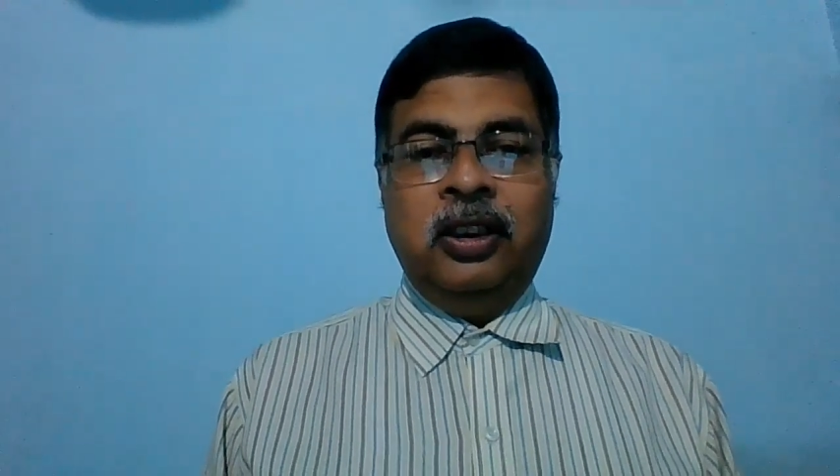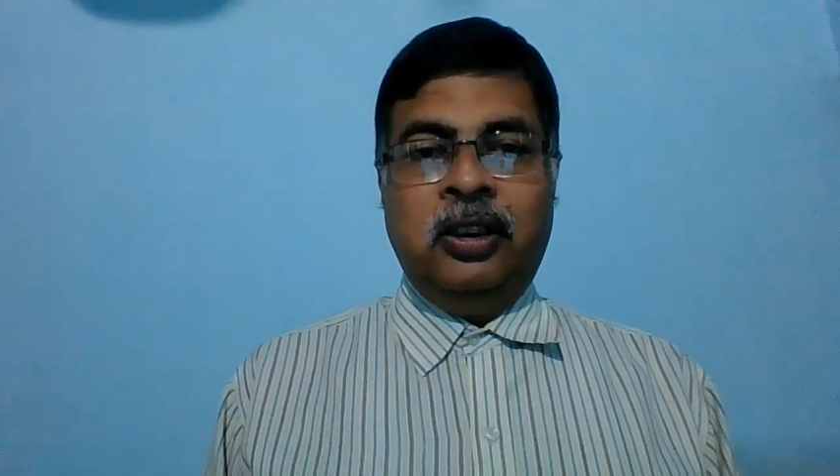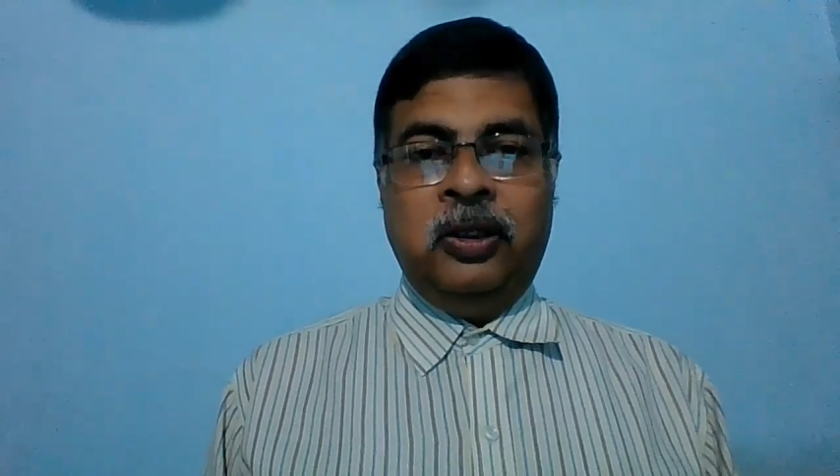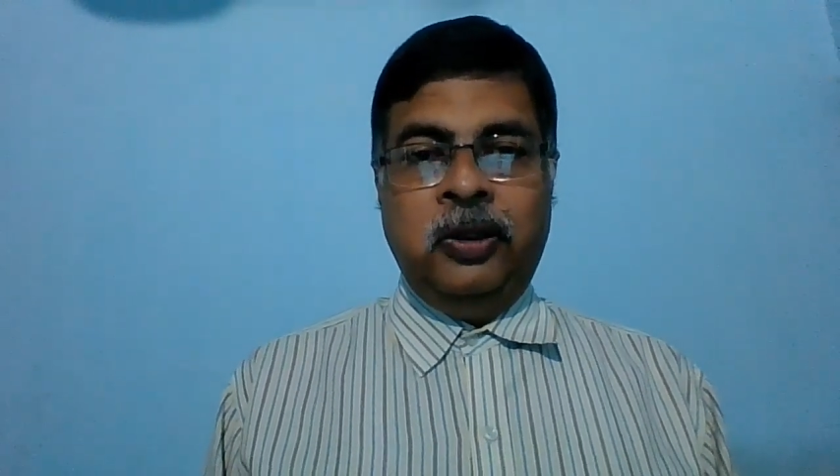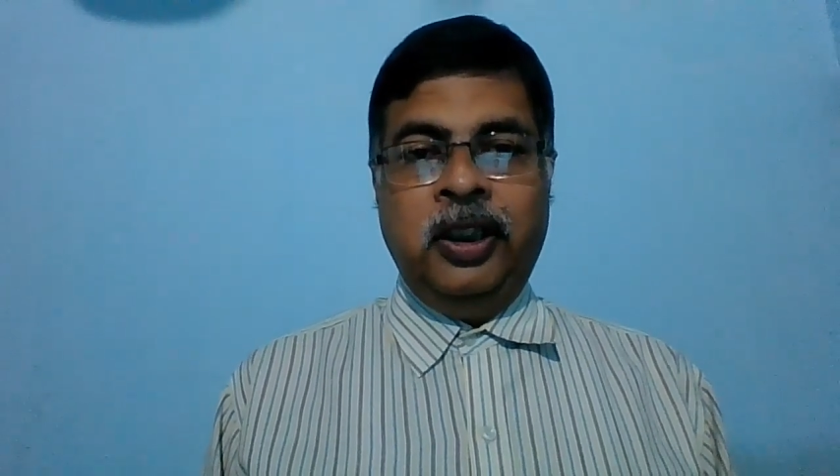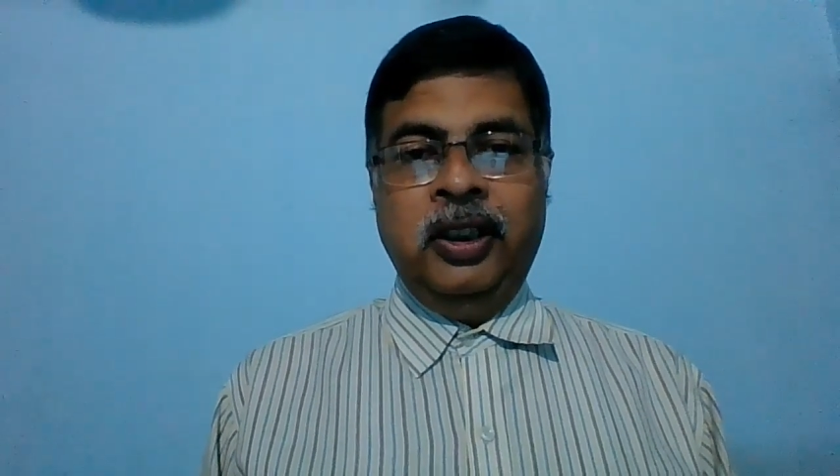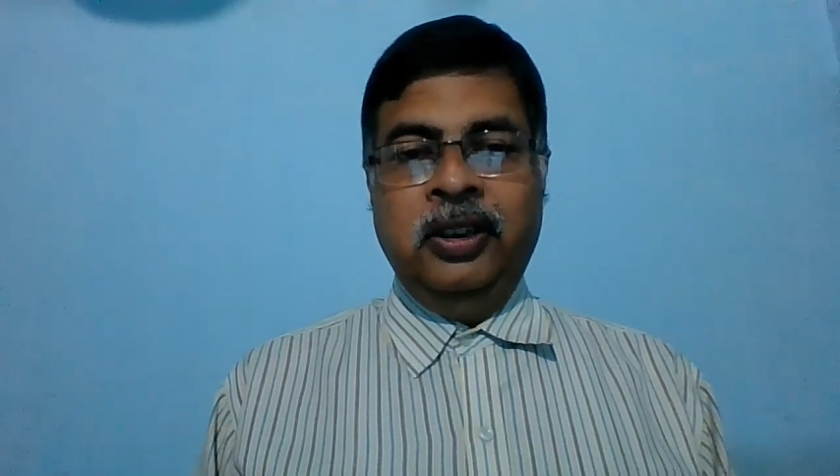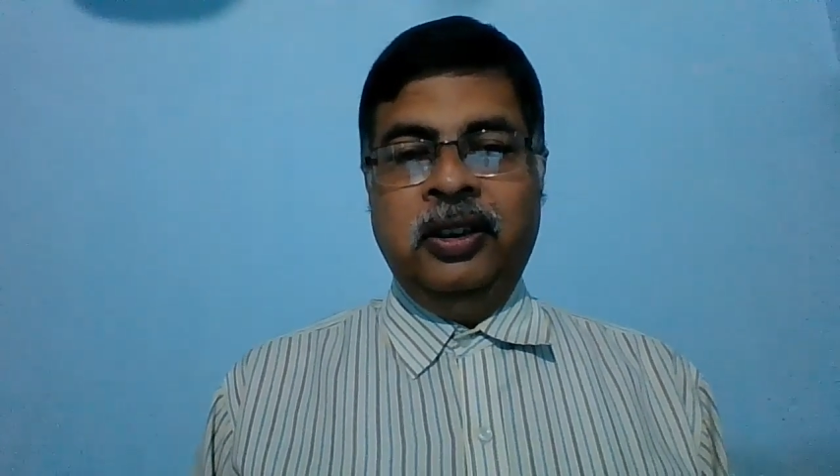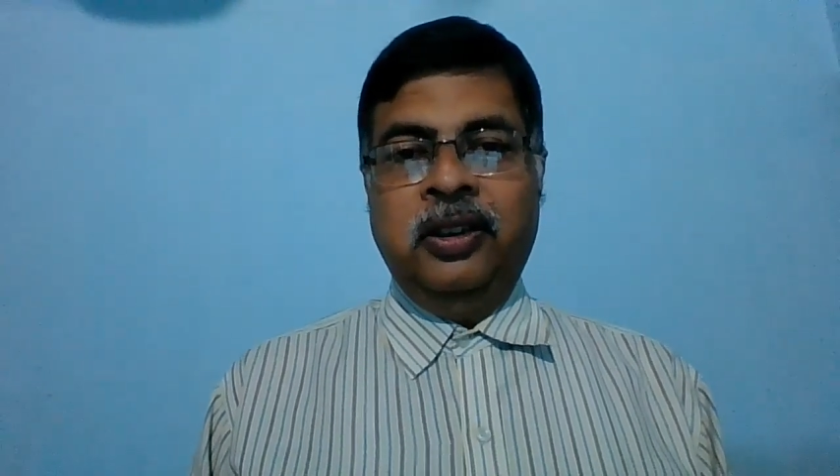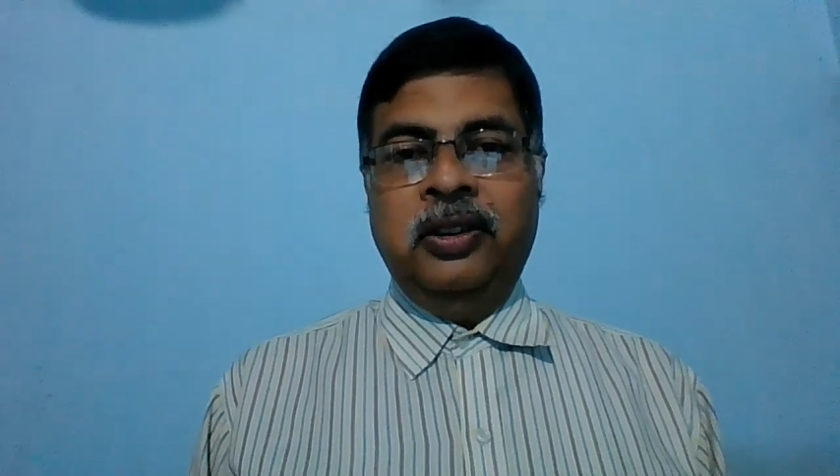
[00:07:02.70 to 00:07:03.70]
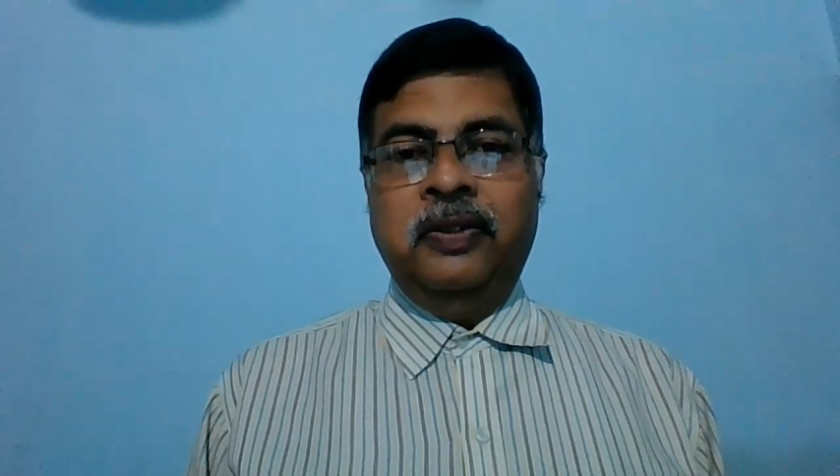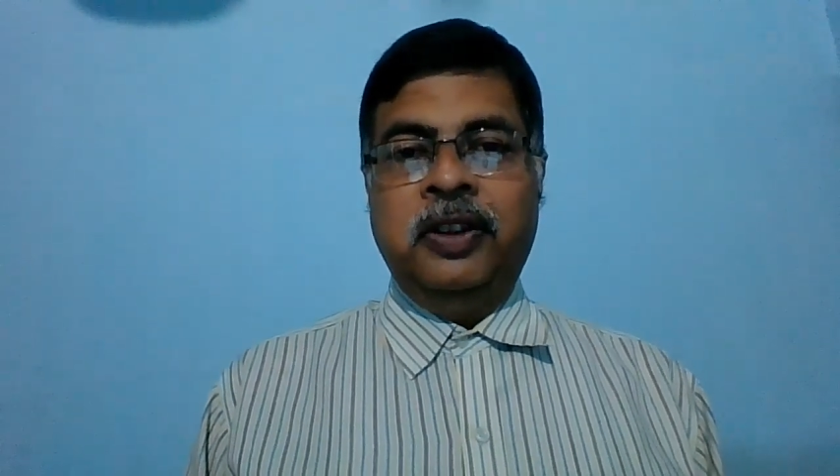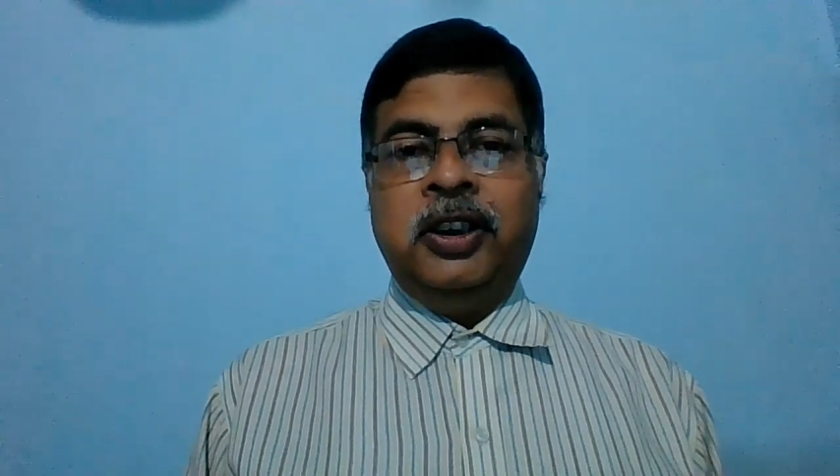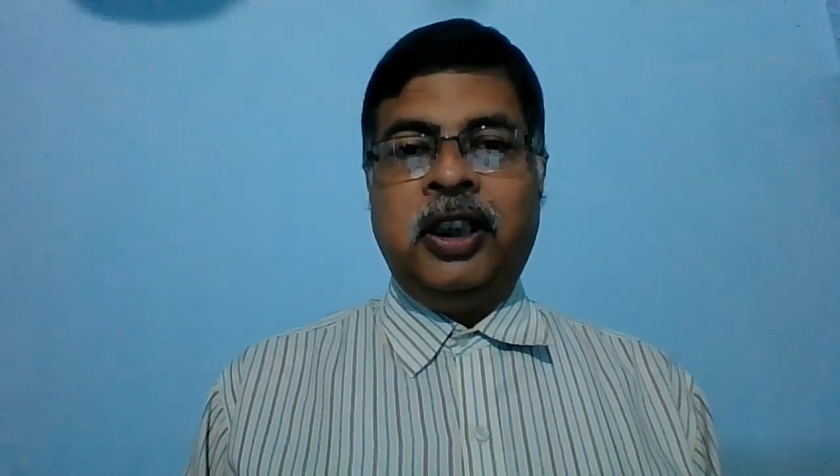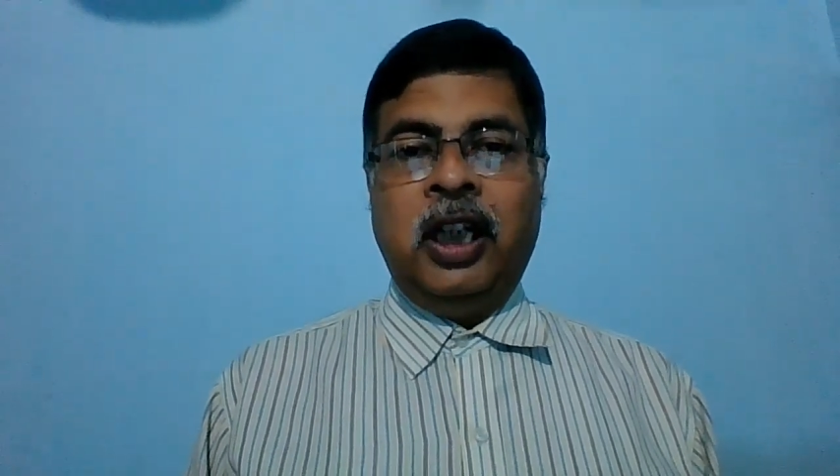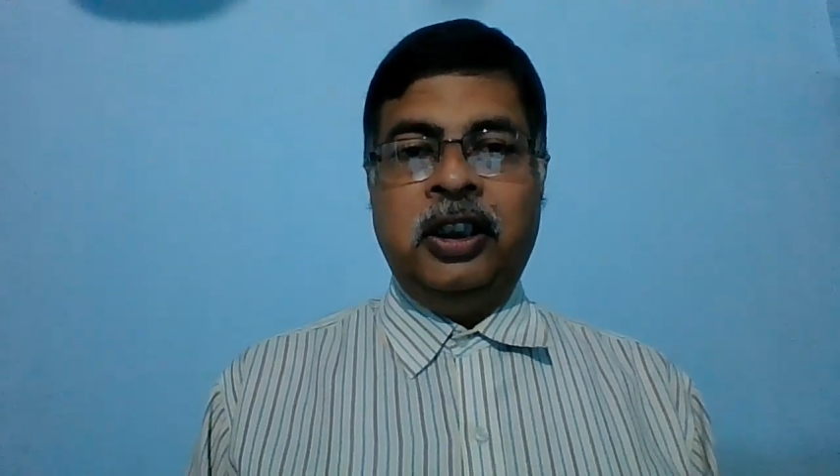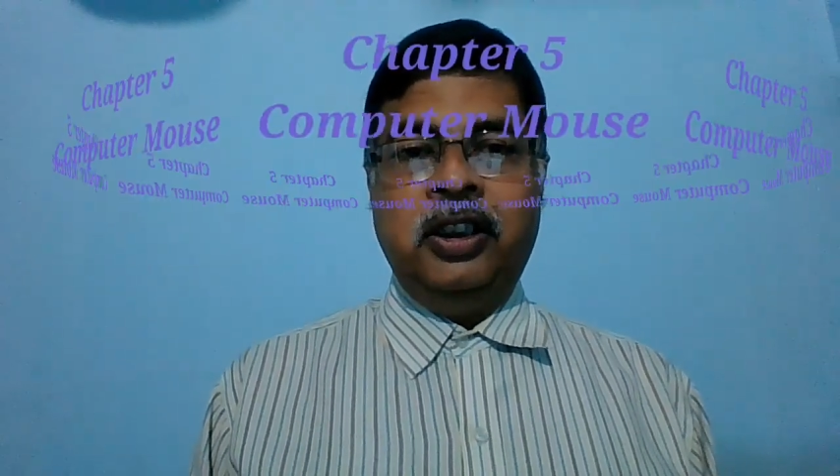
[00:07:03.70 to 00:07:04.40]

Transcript: Today we started